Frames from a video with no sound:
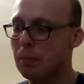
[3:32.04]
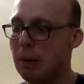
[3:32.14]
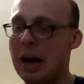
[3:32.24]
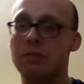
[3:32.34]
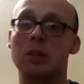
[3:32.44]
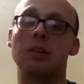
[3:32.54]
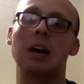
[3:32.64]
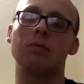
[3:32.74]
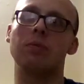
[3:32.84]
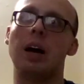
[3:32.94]

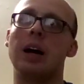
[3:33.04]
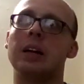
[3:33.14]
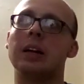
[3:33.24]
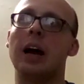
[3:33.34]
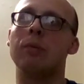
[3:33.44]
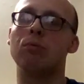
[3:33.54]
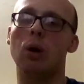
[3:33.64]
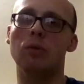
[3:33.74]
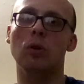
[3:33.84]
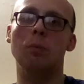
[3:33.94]
paragraph and
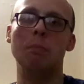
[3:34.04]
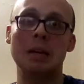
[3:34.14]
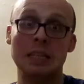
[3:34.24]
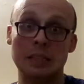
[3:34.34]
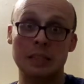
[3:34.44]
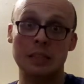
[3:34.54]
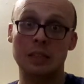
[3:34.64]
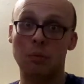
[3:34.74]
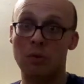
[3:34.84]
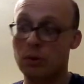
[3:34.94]
proverb means,
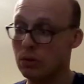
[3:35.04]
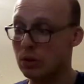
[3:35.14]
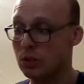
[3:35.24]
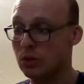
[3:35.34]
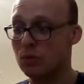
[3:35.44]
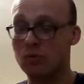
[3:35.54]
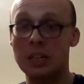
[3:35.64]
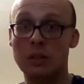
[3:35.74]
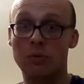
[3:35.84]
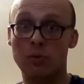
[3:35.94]
so I've got to just
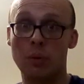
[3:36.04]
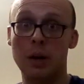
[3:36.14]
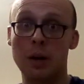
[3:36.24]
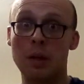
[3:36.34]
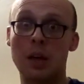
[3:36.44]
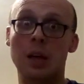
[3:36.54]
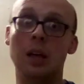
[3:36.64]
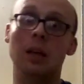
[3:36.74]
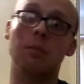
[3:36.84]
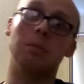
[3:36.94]
read through it.
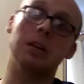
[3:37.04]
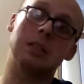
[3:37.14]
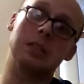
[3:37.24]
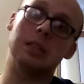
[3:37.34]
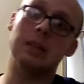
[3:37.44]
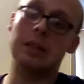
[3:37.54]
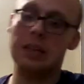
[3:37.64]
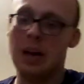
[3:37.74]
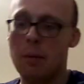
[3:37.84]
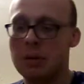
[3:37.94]
But
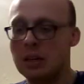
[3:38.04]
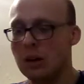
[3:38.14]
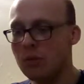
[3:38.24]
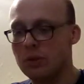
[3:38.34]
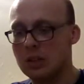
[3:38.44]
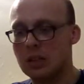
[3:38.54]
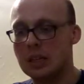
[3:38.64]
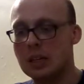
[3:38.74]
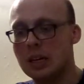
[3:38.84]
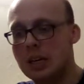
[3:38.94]
yeah, I mean,
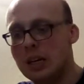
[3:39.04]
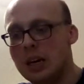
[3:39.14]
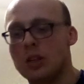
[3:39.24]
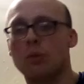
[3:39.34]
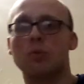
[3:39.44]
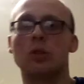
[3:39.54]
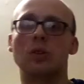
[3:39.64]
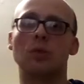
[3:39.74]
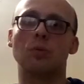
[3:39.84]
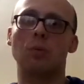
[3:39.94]
obviously, it's up to
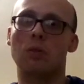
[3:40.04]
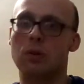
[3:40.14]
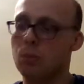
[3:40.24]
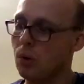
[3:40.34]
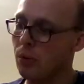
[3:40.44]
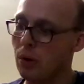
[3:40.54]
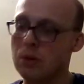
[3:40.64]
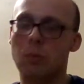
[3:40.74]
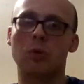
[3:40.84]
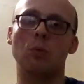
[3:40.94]
you whether or not
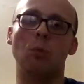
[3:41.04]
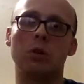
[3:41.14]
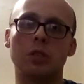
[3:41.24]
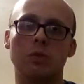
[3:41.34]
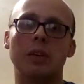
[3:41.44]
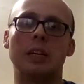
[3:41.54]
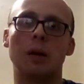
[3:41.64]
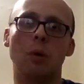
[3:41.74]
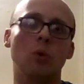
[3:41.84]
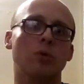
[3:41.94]
you want to watch the
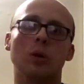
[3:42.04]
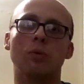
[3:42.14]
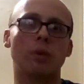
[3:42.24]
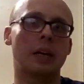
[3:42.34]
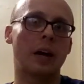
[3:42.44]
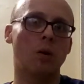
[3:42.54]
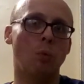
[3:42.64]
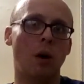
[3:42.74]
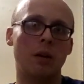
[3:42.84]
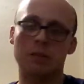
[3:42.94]
video over and over again or
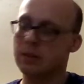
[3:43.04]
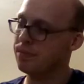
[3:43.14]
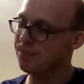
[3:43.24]
whatever.